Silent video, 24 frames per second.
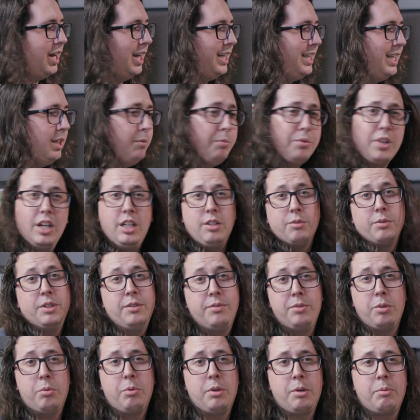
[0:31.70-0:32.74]
I keep trying to
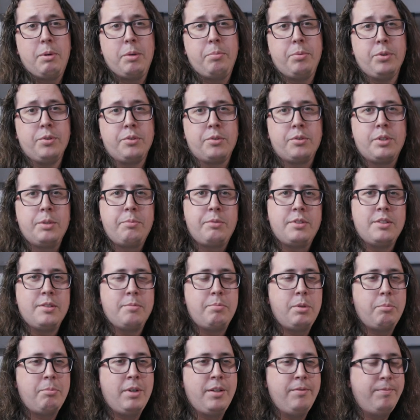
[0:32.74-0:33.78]
refill one of my
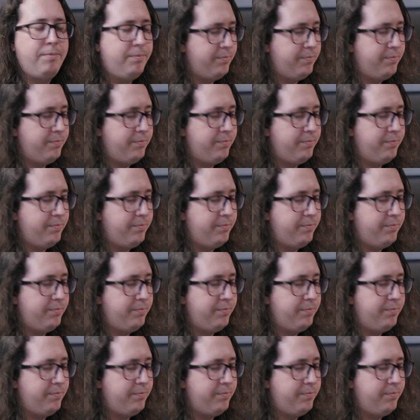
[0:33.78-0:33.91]
prescriptions, but my